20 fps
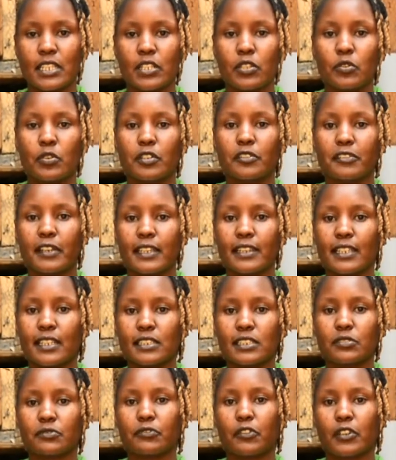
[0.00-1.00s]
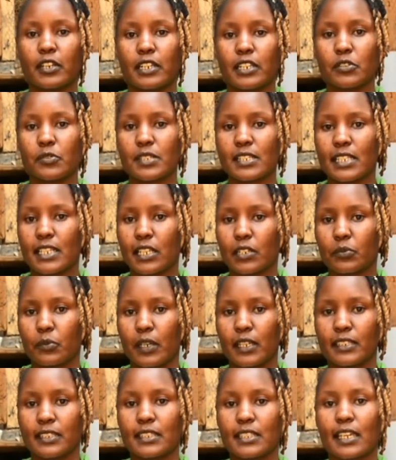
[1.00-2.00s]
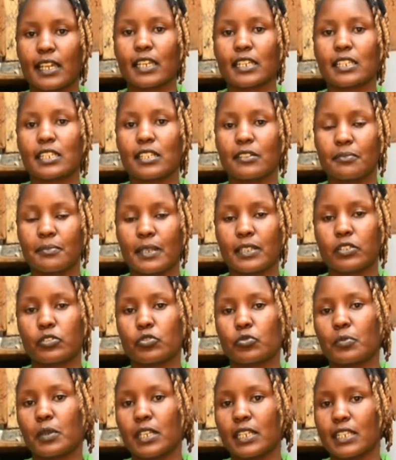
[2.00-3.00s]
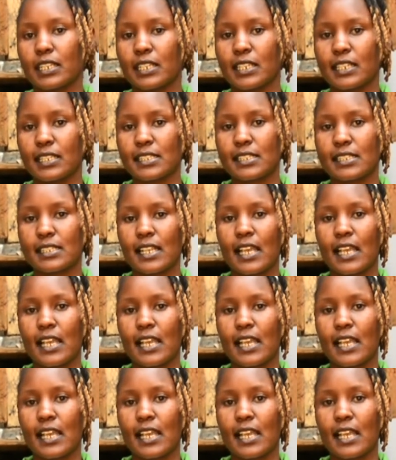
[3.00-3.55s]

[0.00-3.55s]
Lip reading: You'll find that for a New Zealand white, they can give birth to many kids,